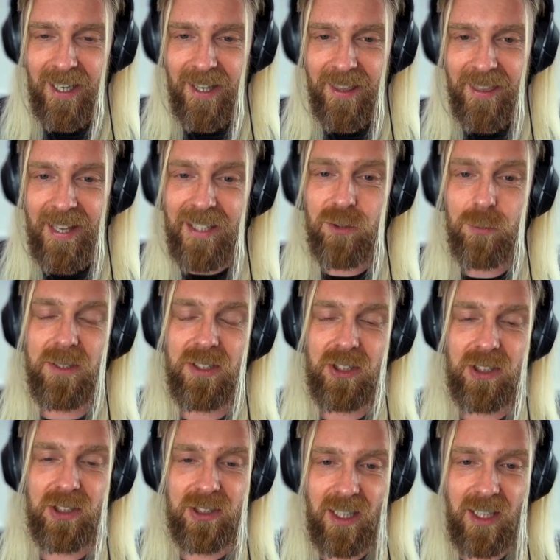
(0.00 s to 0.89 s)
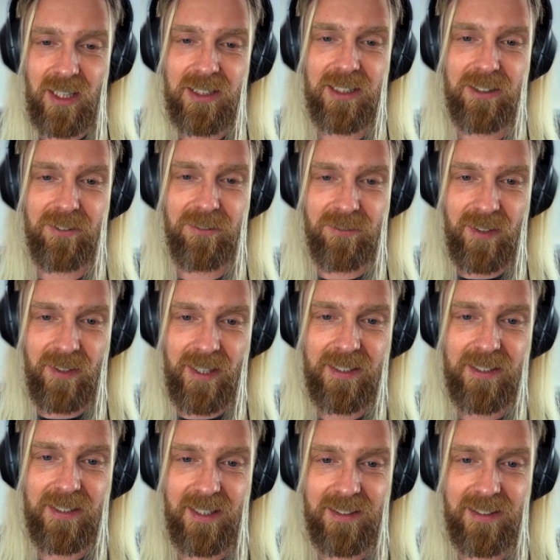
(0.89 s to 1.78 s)
That's been such a
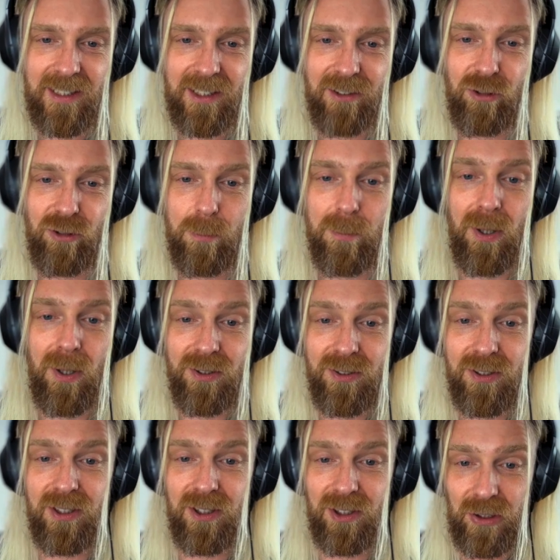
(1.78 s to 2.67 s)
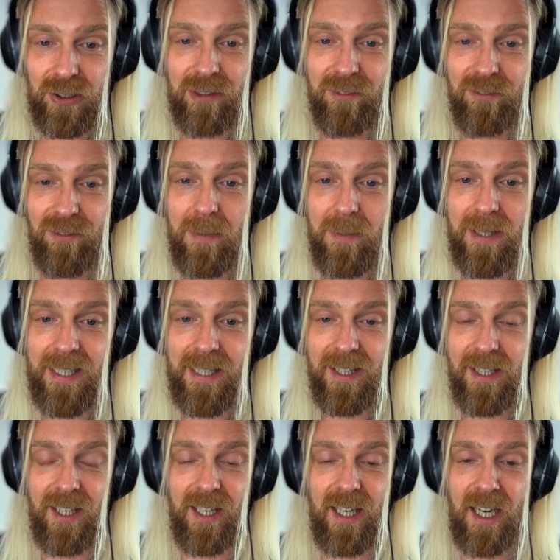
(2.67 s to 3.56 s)
fantastic repository for me
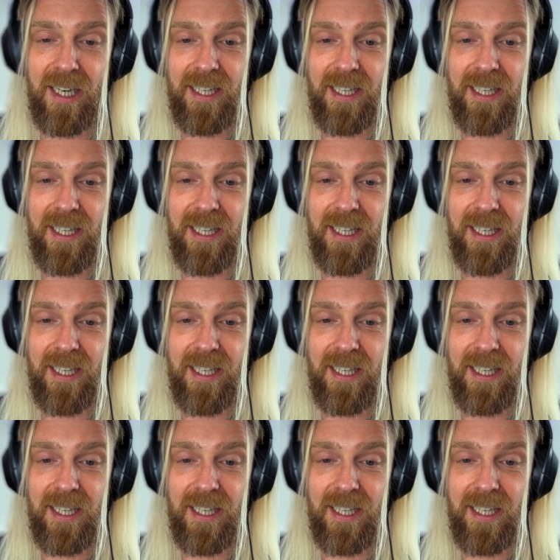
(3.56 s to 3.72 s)
that